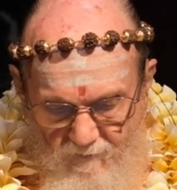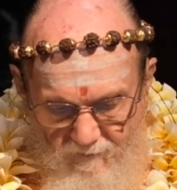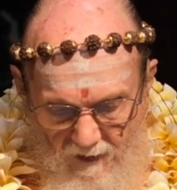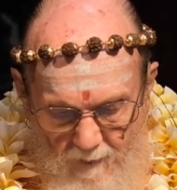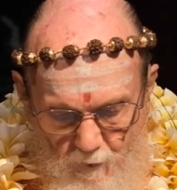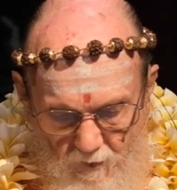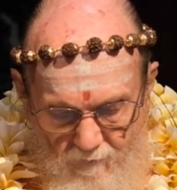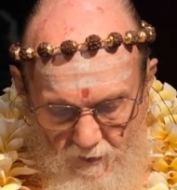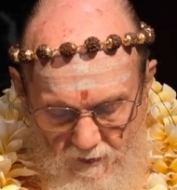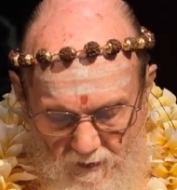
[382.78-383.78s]
fiber
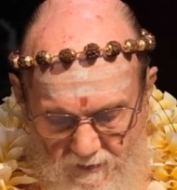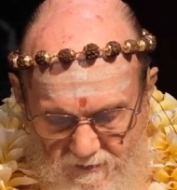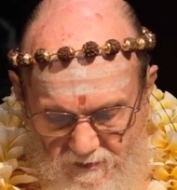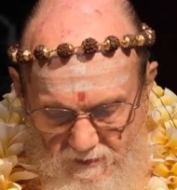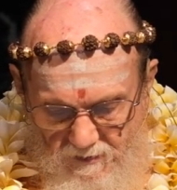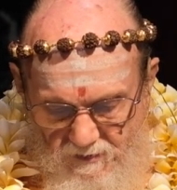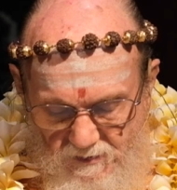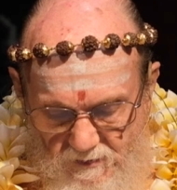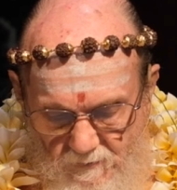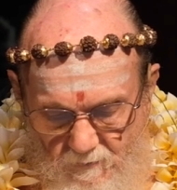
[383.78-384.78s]
of your consciousness.